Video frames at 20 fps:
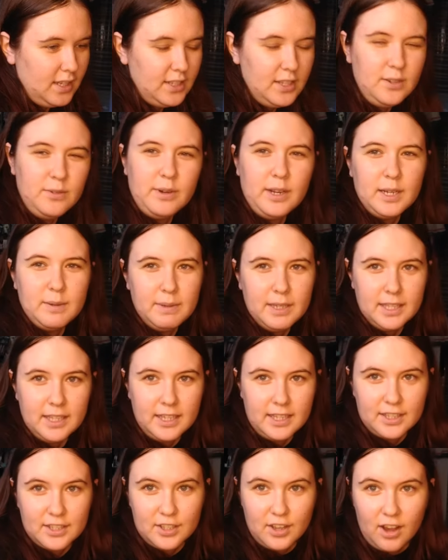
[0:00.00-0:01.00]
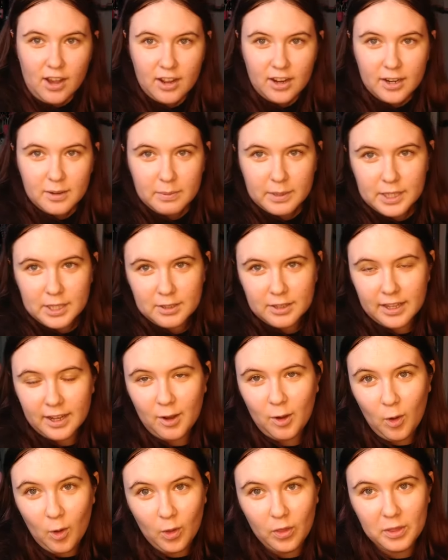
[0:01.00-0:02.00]
Isn't rugby like soccer but you like
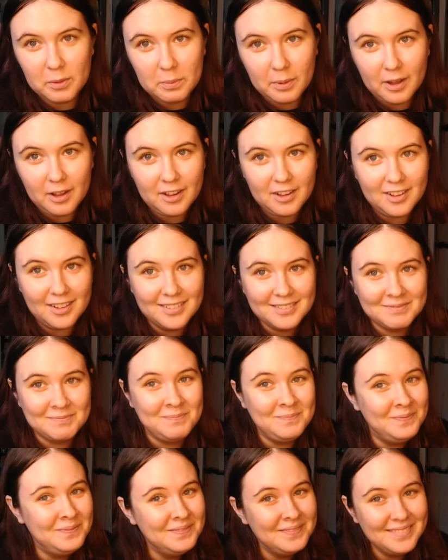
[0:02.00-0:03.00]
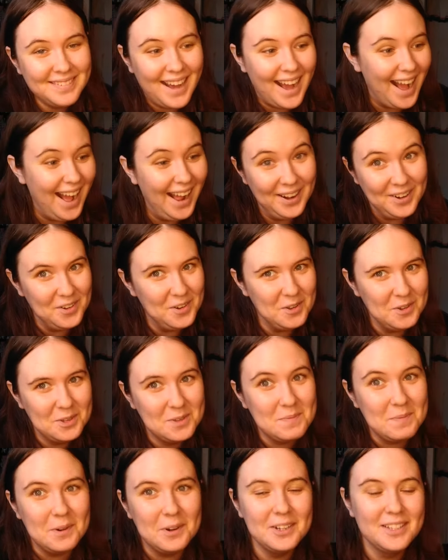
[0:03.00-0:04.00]
hold the ball? I don't know
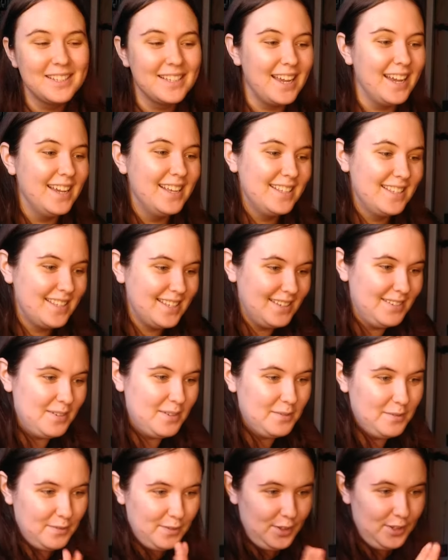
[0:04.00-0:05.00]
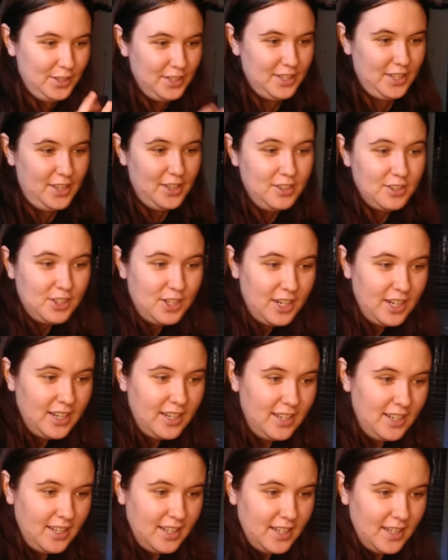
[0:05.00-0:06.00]
sports, guys. Full
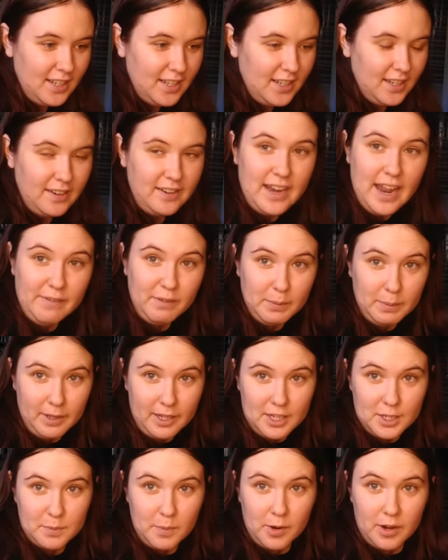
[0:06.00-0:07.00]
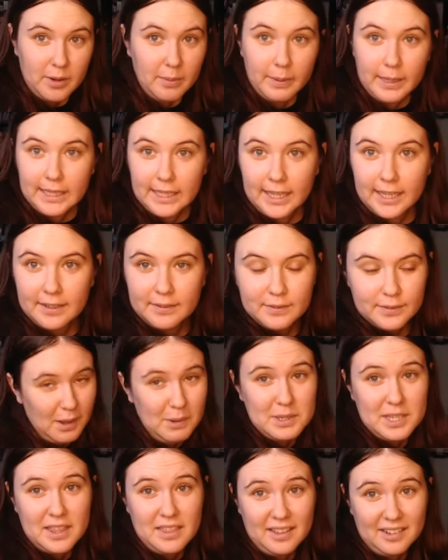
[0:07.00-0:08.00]
disclosure. Never played a sport in my life. I
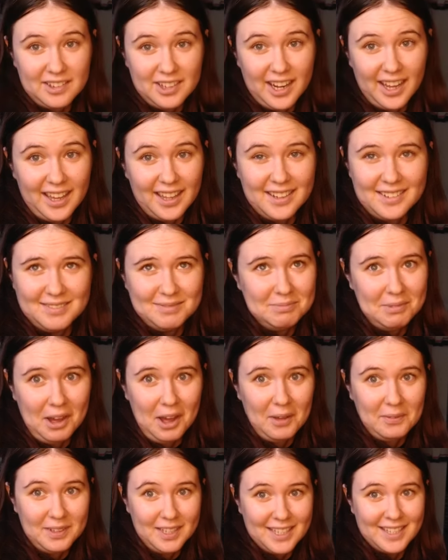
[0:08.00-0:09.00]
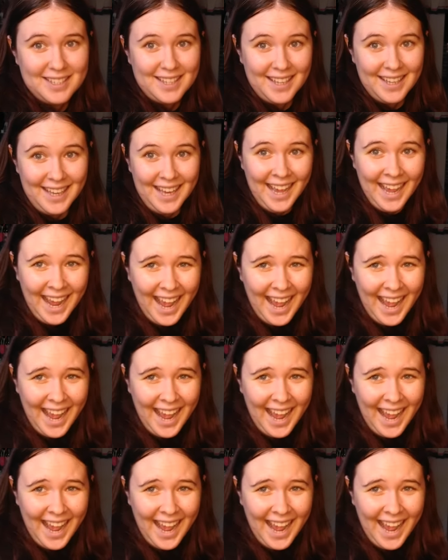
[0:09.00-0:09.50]
was a theater kid, obviously.